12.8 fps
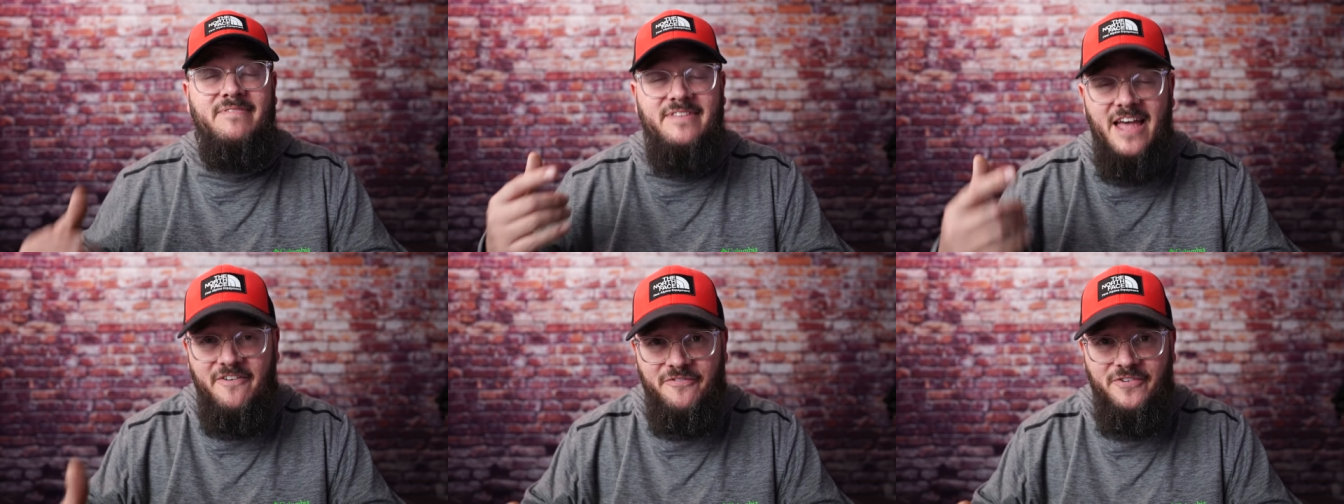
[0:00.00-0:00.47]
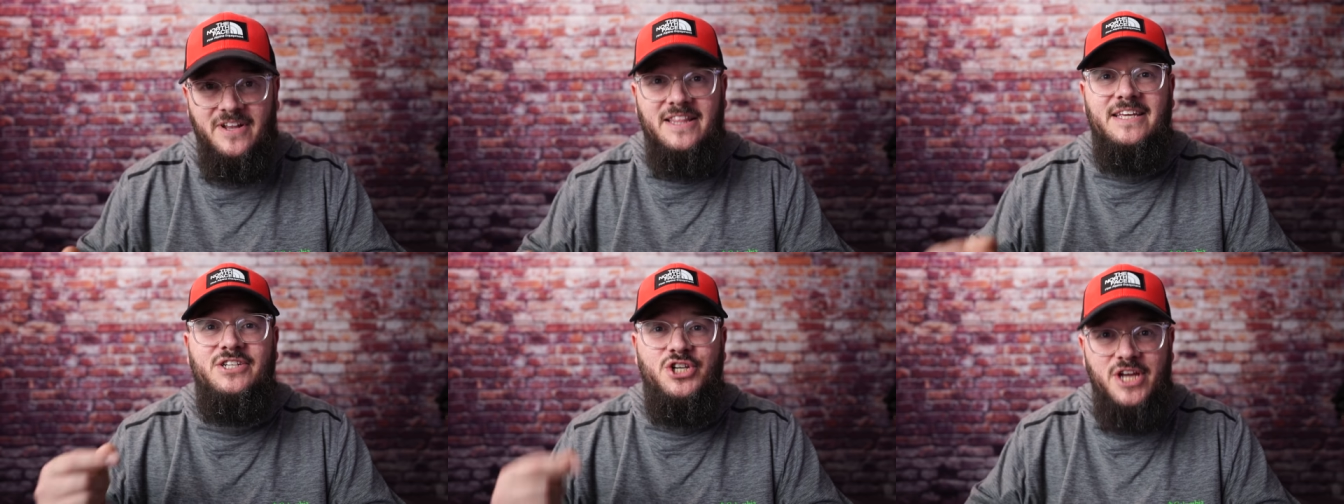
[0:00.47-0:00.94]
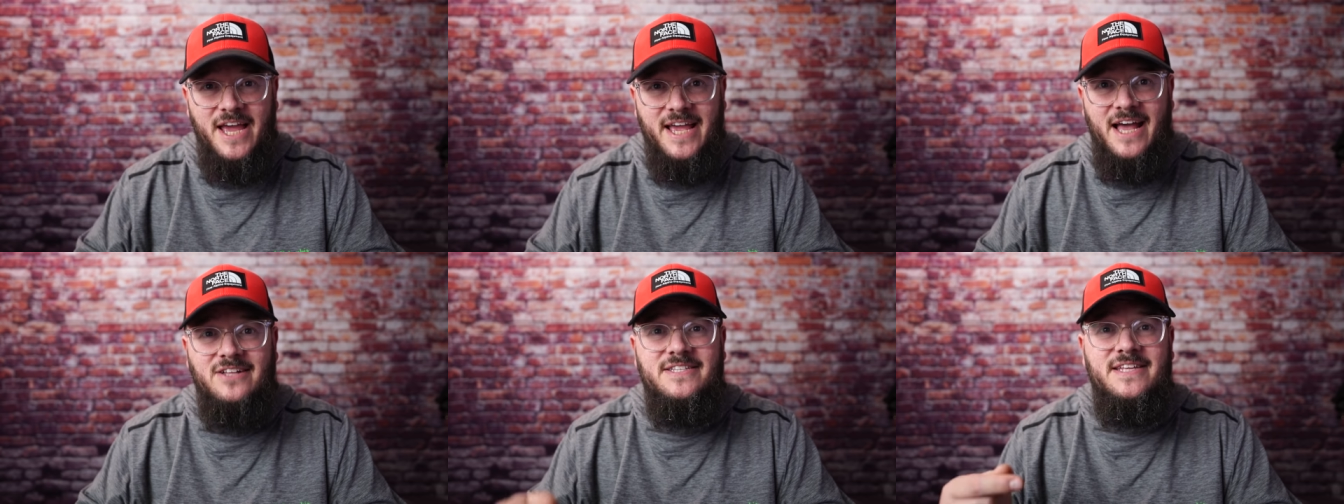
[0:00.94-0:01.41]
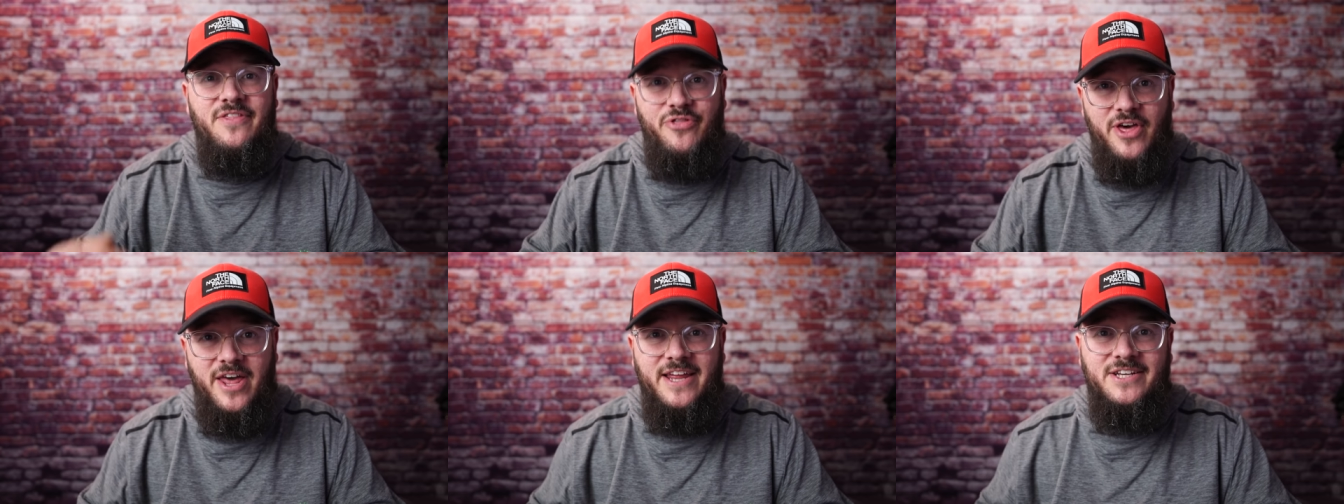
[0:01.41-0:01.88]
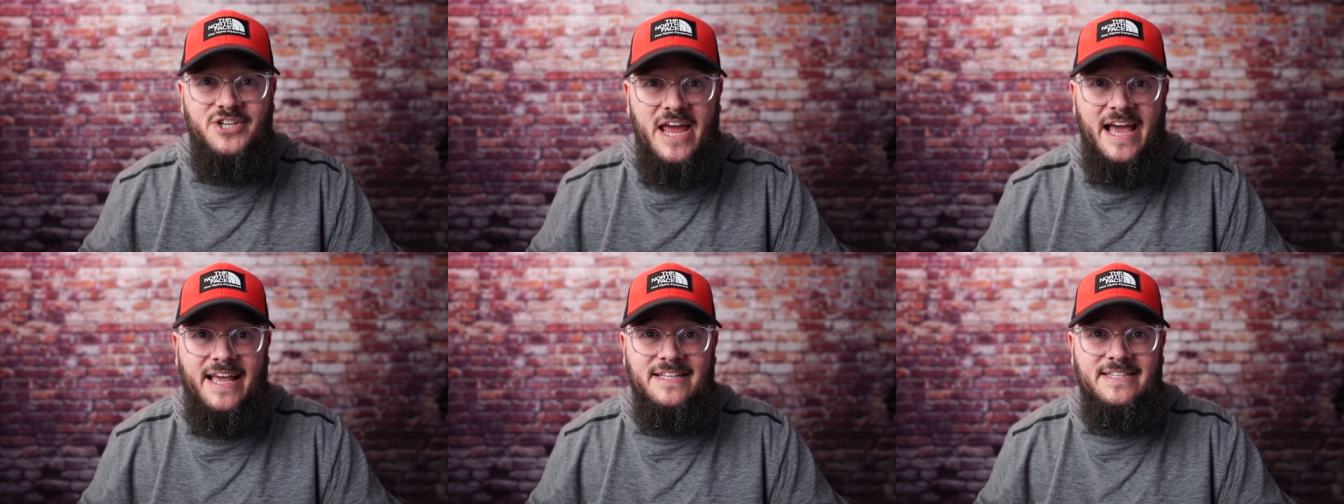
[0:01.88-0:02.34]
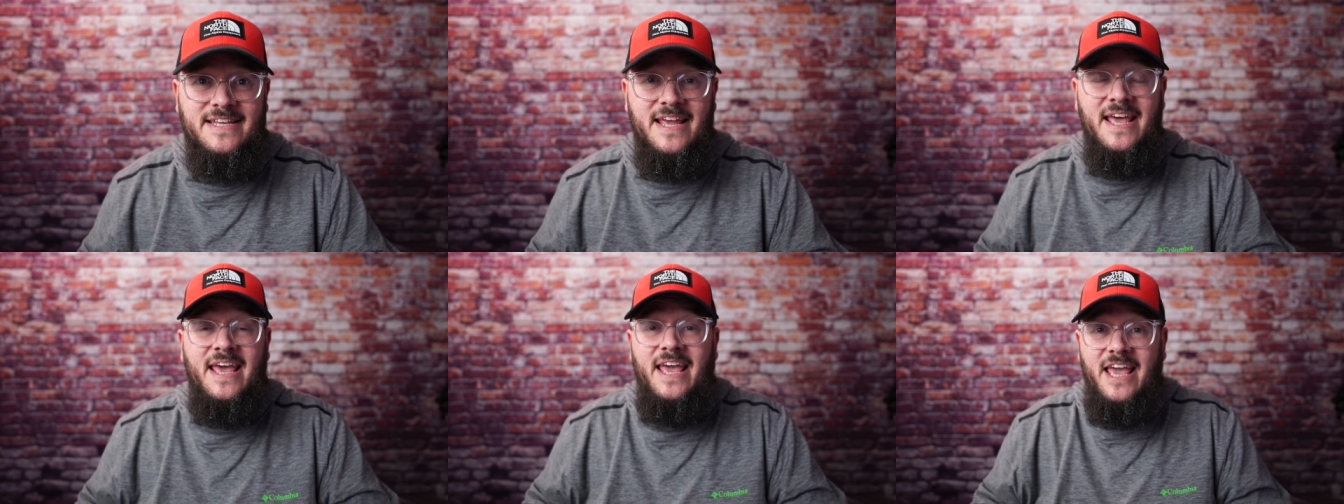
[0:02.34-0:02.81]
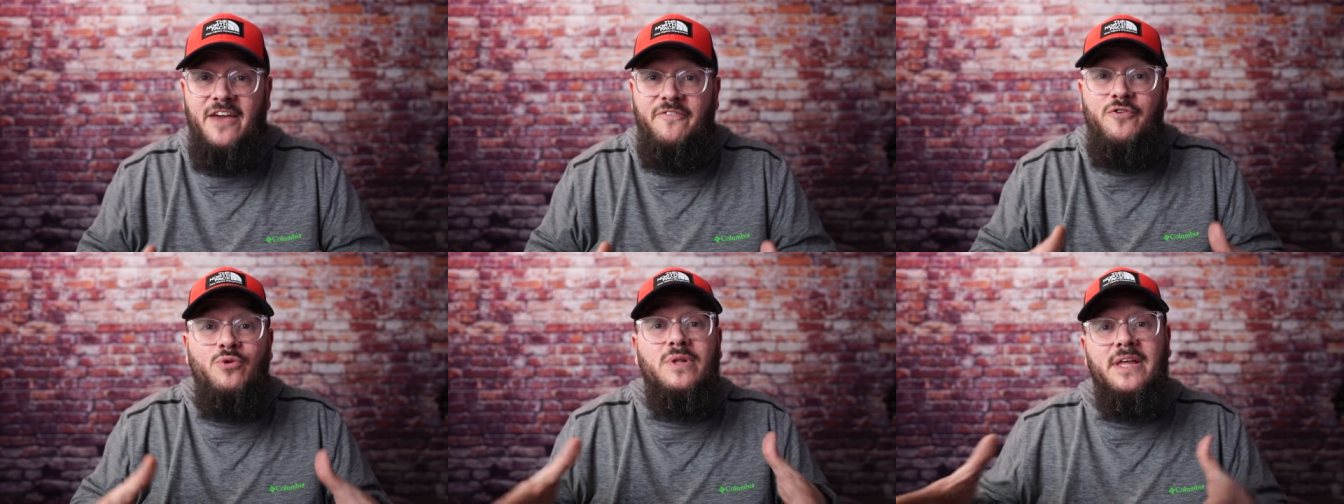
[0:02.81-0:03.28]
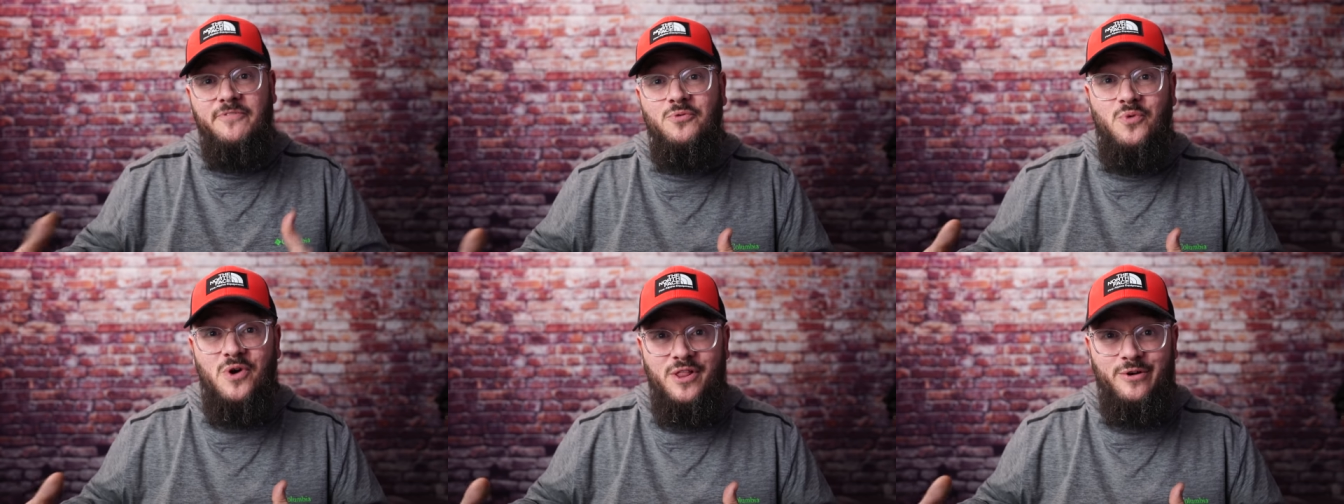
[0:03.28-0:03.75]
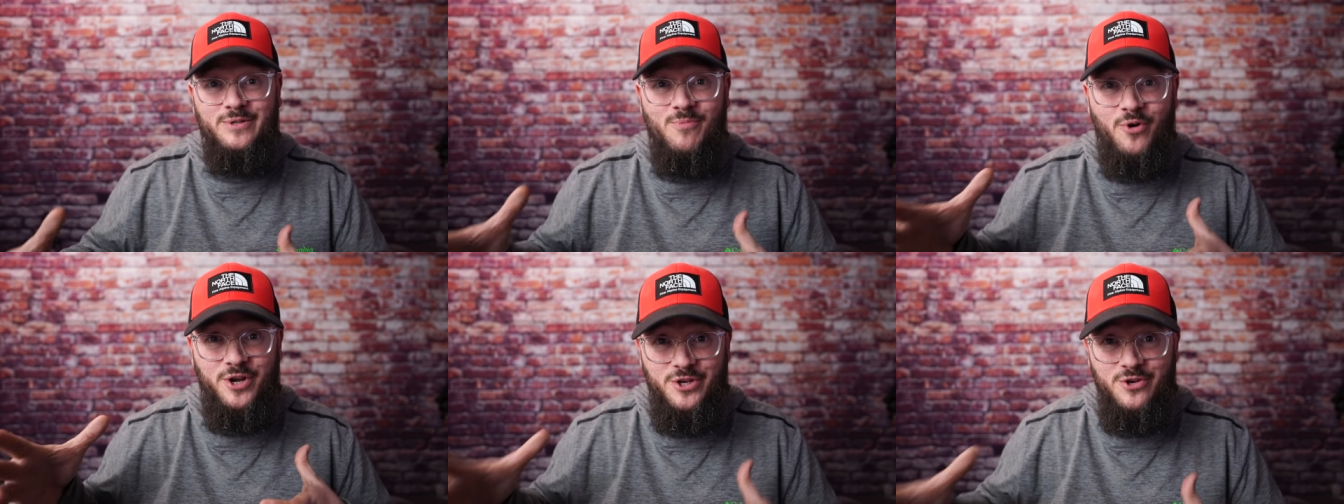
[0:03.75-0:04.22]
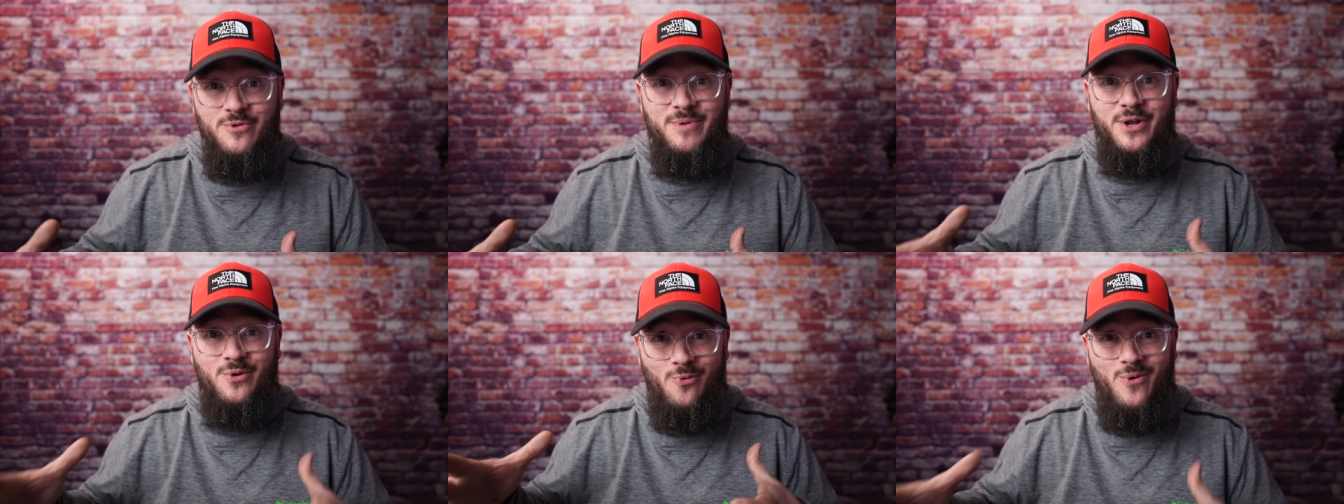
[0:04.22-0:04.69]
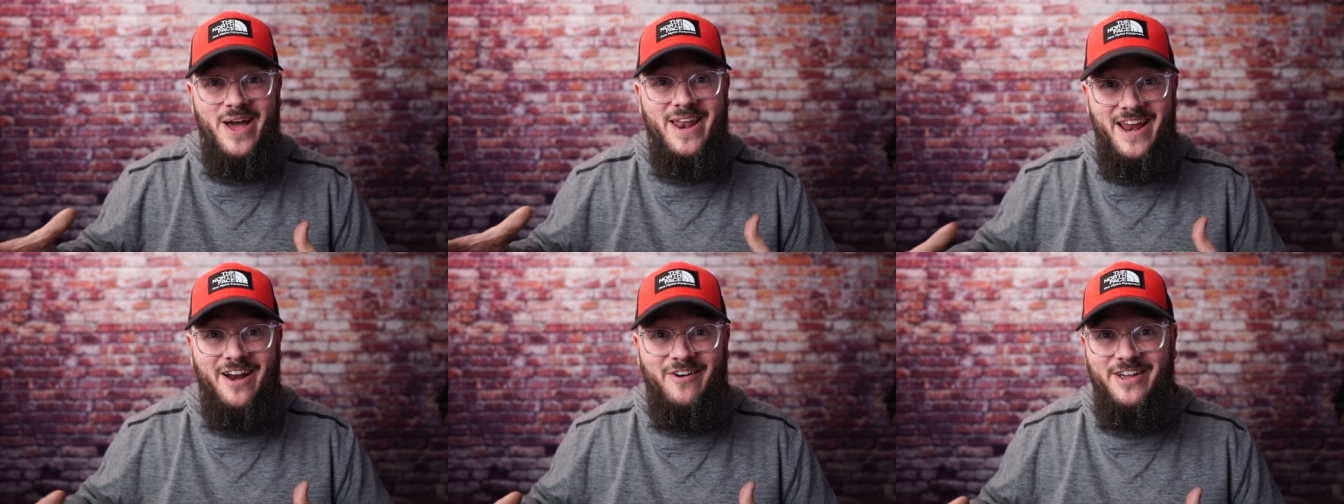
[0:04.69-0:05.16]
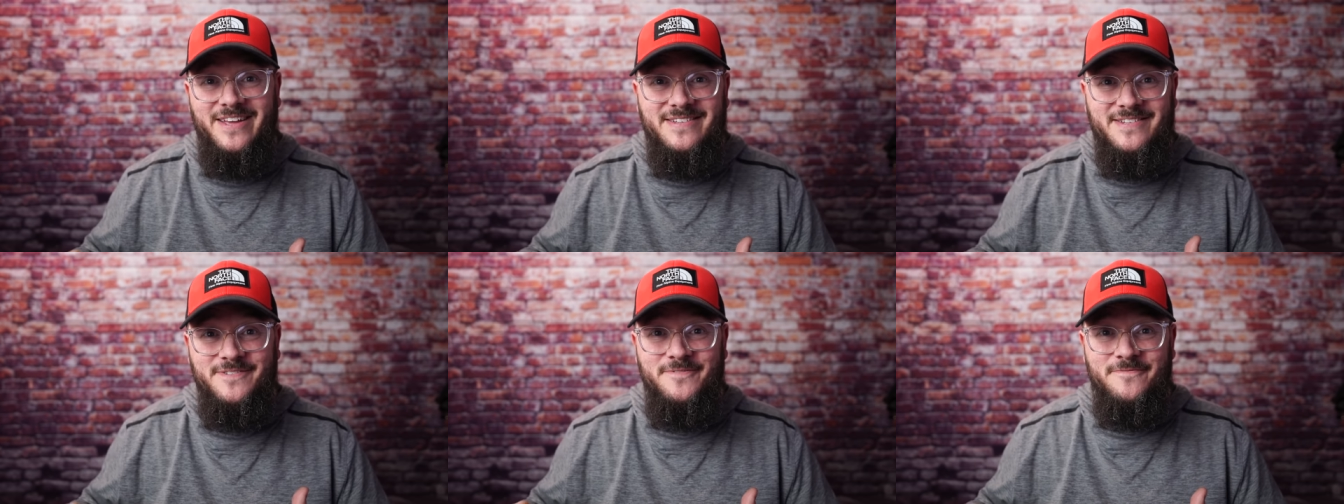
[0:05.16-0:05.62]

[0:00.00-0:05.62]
Definitely check out synthetic jackets if you live in one of those more humid, wet areas.